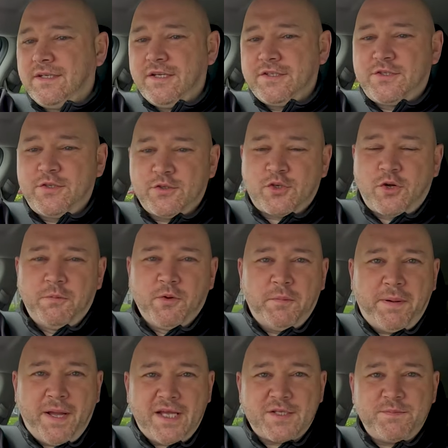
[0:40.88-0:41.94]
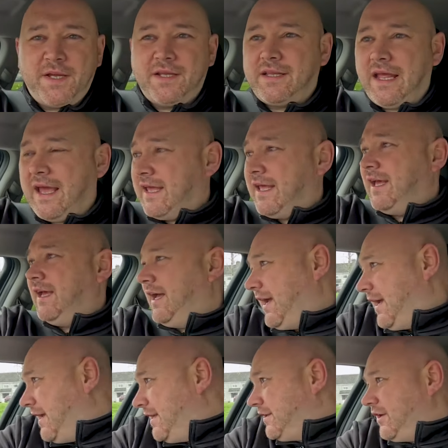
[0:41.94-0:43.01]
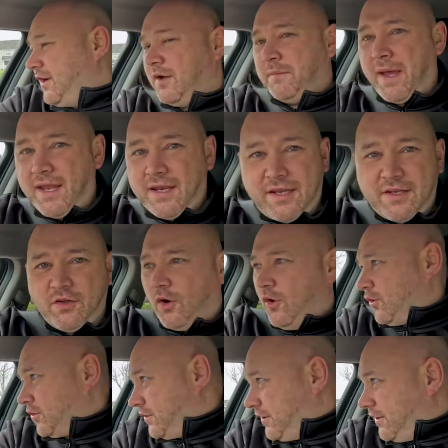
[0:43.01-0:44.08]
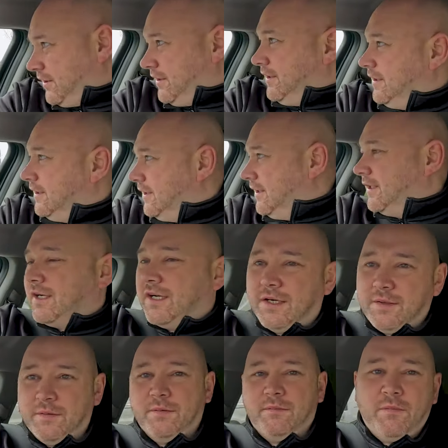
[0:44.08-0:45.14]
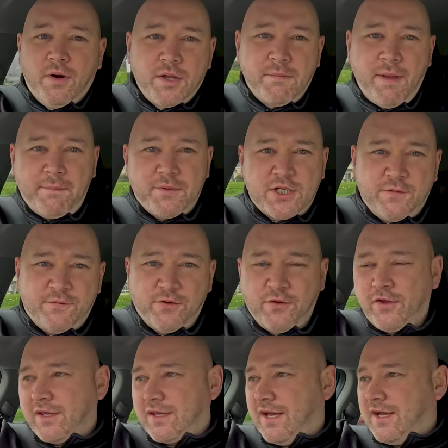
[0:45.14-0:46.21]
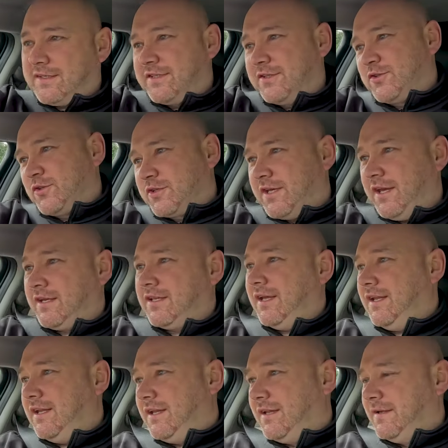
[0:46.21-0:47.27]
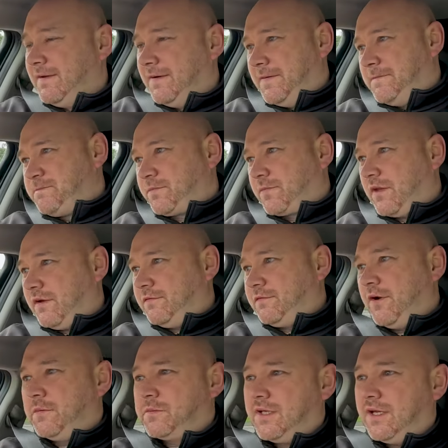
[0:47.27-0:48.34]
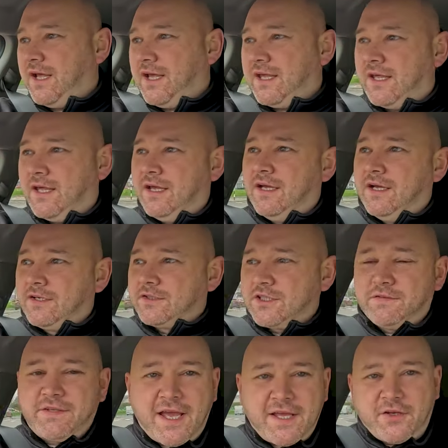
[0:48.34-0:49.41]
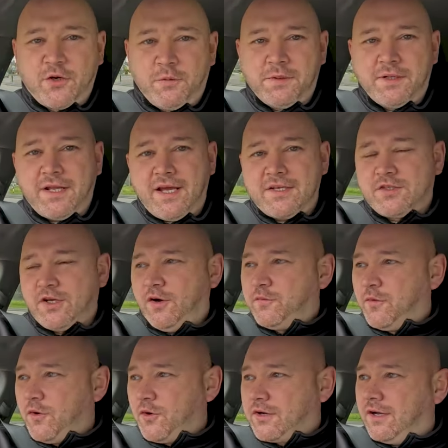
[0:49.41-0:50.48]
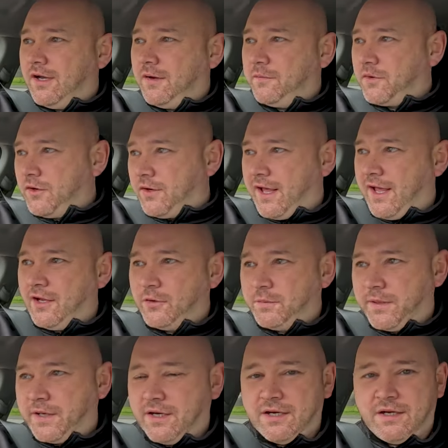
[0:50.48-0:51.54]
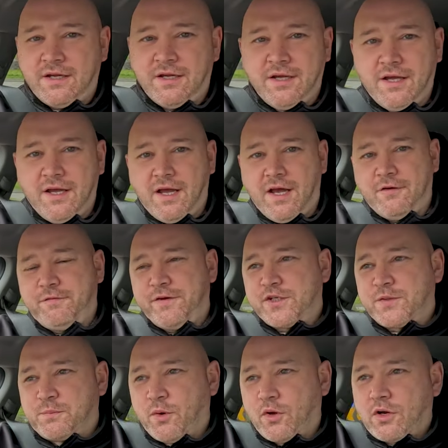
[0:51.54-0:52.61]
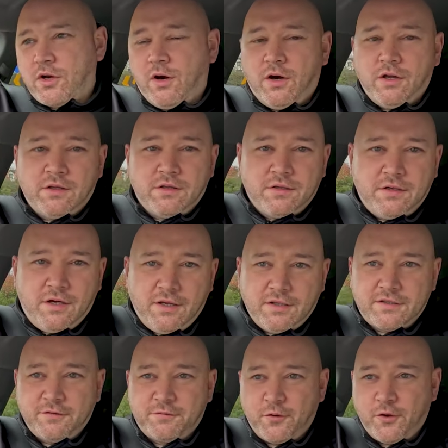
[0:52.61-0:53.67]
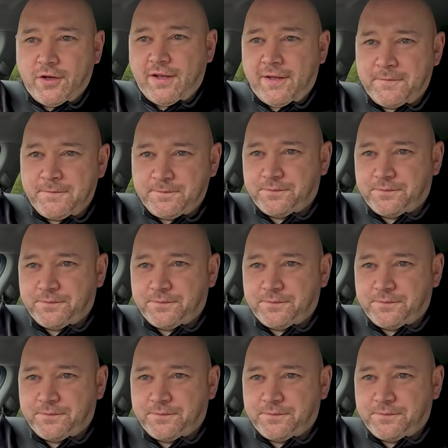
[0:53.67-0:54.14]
It's just coming up past midday and I'm heading north. My membership for NICAS has just kicked in from today. So I've taken a couple of days off work and we're going to head up here and fish Brookhall until Friday.